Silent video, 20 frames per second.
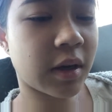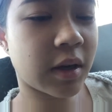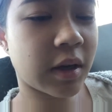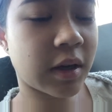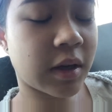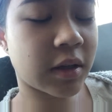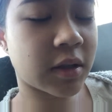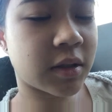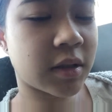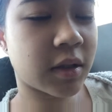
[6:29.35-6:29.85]
I
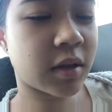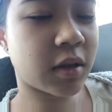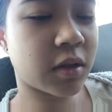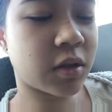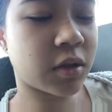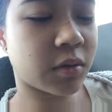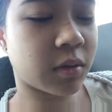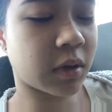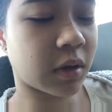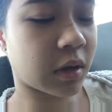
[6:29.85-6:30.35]
considered
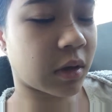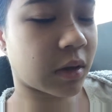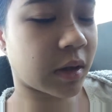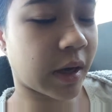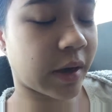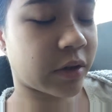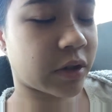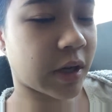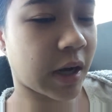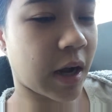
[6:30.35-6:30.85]
doing
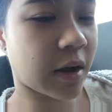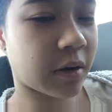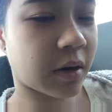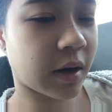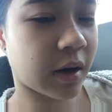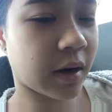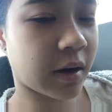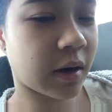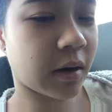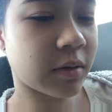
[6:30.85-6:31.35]
like
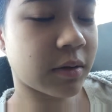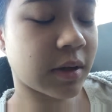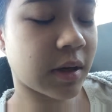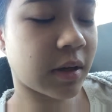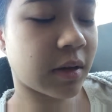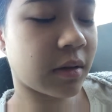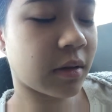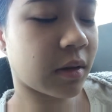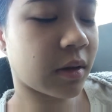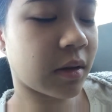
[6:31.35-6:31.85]
childcare. I was
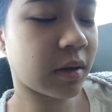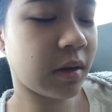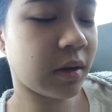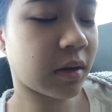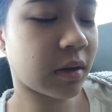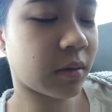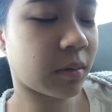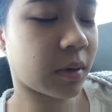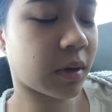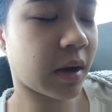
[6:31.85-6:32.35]
like, oh, you
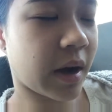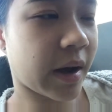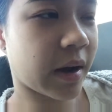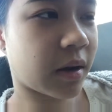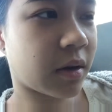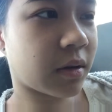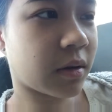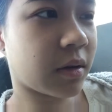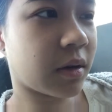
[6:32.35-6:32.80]
know what? I